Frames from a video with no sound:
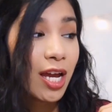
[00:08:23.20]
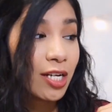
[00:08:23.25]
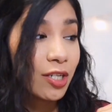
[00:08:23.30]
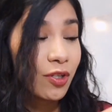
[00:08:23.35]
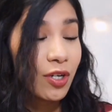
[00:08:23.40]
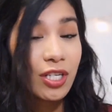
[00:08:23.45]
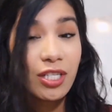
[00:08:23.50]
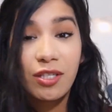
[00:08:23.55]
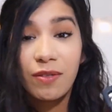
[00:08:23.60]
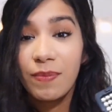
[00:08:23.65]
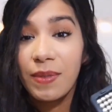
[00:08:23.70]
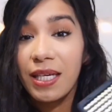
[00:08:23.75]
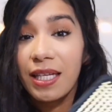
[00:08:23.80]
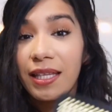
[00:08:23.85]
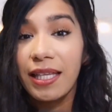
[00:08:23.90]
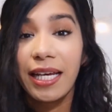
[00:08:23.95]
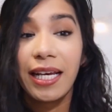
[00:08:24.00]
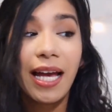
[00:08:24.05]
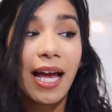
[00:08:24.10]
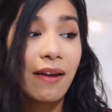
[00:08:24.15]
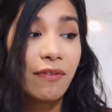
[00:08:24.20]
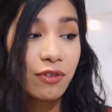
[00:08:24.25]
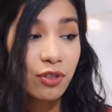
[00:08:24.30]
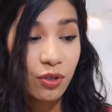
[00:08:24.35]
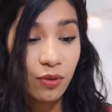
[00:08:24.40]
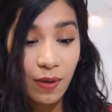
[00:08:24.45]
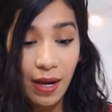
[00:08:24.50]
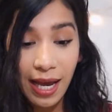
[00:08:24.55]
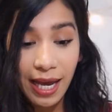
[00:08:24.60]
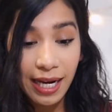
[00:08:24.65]
Trust me, like I've
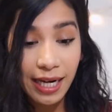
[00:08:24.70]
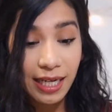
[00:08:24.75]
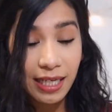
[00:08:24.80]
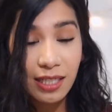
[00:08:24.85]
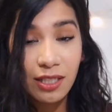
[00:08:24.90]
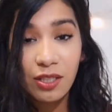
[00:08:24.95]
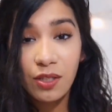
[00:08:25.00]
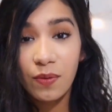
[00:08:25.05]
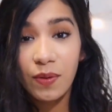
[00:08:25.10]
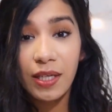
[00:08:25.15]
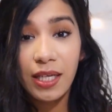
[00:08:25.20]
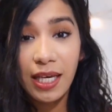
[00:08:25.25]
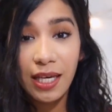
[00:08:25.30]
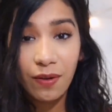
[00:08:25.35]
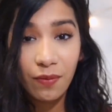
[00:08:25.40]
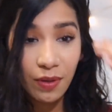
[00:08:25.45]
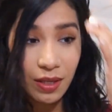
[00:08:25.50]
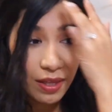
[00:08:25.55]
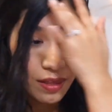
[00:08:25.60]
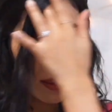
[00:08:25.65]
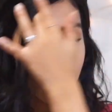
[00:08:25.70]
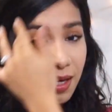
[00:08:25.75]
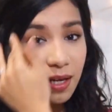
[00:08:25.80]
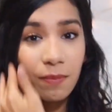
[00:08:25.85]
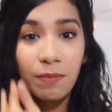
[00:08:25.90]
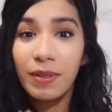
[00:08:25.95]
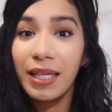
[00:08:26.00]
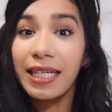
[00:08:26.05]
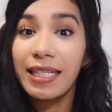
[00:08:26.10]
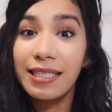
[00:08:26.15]
tried doing it with
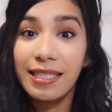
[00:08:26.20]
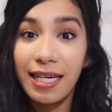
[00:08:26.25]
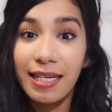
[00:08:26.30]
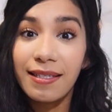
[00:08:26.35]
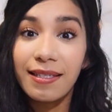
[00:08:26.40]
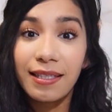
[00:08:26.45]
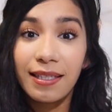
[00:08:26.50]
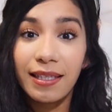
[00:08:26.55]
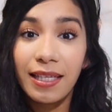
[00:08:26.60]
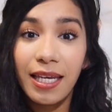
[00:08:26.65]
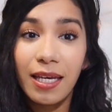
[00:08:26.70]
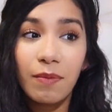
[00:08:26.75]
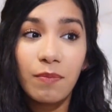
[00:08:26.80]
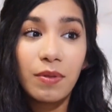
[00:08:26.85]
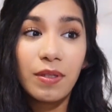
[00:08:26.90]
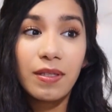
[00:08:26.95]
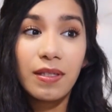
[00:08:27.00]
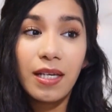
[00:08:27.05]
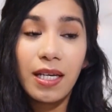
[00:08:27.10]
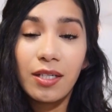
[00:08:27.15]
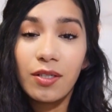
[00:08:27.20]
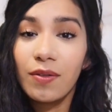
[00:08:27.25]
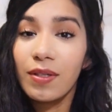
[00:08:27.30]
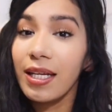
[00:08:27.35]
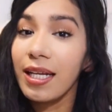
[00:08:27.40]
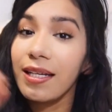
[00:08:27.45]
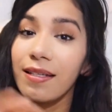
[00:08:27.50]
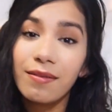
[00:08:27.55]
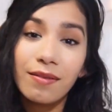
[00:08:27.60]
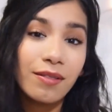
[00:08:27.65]
like desk lamps and
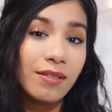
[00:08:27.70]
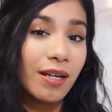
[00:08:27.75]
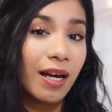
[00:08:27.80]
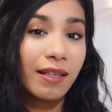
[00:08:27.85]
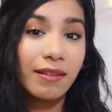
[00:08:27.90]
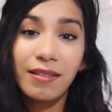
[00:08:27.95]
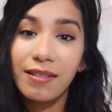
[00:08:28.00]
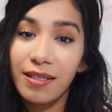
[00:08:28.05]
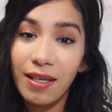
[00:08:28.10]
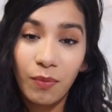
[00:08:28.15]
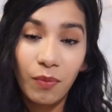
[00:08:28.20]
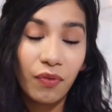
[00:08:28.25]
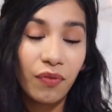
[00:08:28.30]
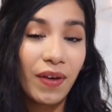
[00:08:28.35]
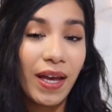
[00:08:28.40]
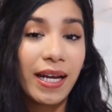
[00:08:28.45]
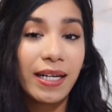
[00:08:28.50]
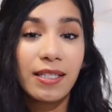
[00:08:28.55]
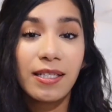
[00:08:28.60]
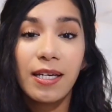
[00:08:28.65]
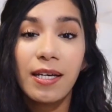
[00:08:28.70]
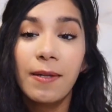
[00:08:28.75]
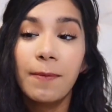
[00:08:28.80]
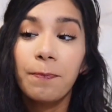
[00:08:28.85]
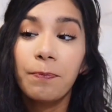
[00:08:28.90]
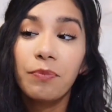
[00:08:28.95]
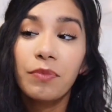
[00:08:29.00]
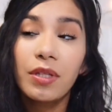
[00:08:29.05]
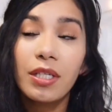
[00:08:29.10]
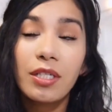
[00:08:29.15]
doing not the same effect.
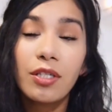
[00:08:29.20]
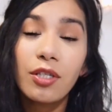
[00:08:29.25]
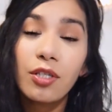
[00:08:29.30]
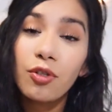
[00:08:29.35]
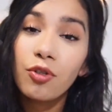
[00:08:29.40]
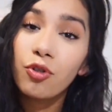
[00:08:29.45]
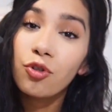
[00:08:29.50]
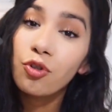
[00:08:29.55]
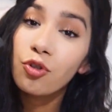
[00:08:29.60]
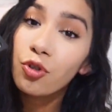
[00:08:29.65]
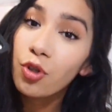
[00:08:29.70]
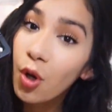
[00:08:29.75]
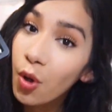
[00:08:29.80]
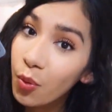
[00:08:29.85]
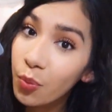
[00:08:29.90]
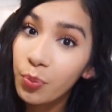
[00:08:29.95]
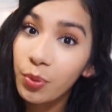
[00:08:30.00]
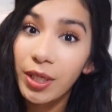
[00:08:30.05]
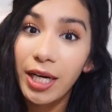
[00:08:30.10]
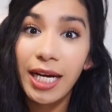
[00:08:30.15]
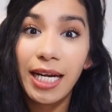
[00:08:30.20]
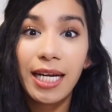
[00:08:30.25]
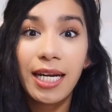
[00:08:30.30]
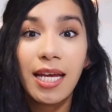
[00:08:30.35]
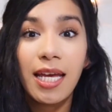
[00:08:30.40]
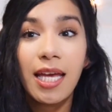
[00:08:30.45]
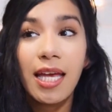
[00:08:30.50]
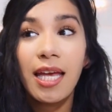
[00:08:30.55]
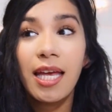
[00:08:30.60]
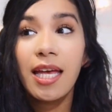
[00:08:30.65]
This is so bright.
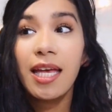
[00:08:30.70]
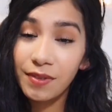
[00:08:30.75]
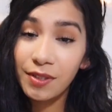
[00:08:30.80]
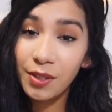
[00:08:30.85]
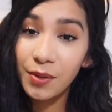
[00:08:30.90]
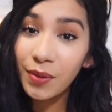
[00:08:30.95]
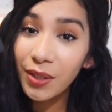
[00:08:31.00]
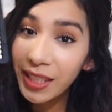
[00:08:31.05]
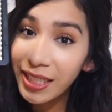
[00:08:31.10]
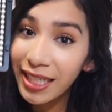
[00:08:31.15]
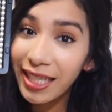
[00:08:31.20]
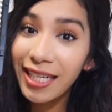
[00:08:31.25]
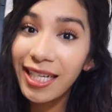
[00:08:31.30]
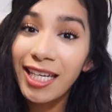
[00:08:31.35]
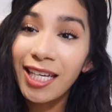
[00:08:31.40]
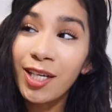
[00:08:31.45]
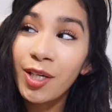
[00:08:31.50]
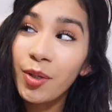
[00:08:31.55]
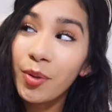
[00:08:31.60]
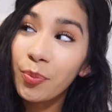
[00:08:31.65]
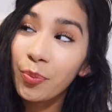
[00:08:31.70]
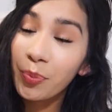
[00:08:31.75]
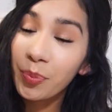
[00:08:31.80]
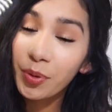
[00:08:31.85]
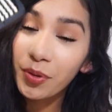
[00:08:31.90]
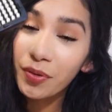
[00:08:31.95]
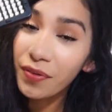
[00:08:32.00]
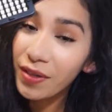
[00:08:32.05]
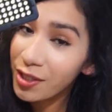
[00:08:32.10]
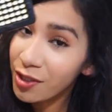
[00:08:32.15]
You are getting
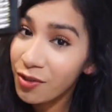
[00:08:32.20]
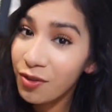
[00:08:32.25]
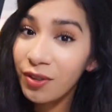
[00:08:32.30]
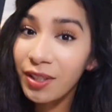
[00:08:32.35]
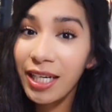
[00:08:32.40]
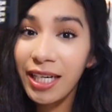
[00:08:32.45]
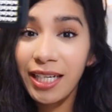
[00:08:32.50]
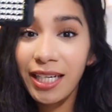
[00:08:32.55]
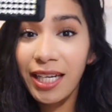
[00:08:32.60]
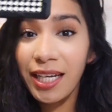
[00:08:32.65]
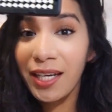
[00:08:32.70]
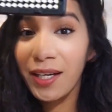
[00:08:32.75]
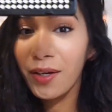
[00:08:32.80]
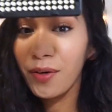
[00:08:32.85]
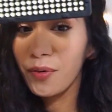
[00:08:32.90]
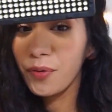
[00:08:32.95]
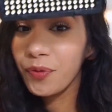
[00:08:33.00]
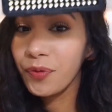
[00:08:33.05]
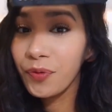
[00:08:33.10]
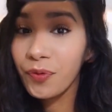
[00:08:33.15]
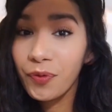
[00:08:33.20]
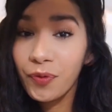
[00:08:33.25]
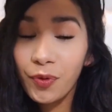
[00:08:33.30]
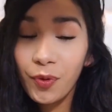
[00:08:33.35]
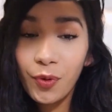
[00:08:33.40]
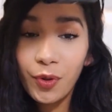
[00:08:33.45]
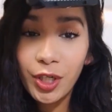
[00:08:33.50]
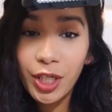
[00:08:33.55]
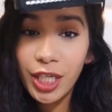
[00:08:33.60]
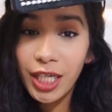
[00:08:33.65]
professional lighting
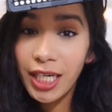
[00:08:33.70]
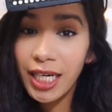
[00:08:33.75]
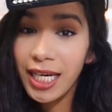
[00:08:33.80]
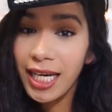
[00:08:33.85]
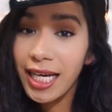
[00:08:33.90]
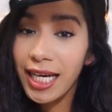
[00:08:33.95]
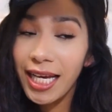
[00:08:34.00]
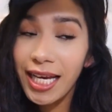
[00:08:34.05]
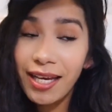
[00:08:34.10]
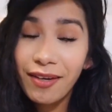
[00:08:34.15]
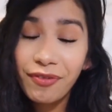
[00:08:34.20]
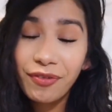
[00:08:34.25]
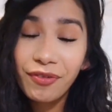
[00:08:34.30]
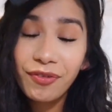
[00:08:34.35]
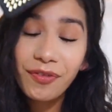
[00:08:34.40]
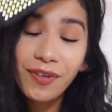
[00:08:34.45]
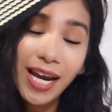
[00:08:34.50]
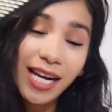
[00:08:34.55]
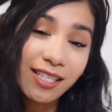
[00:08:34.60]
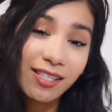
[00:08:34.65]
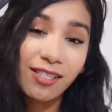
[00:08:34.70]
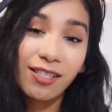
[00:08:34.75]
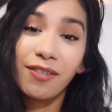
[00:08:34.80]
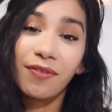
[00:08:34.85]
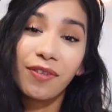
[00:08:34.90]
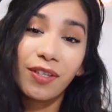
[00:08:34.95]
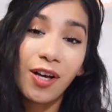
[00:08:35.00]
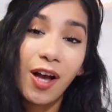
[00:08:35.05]
for a fraction of the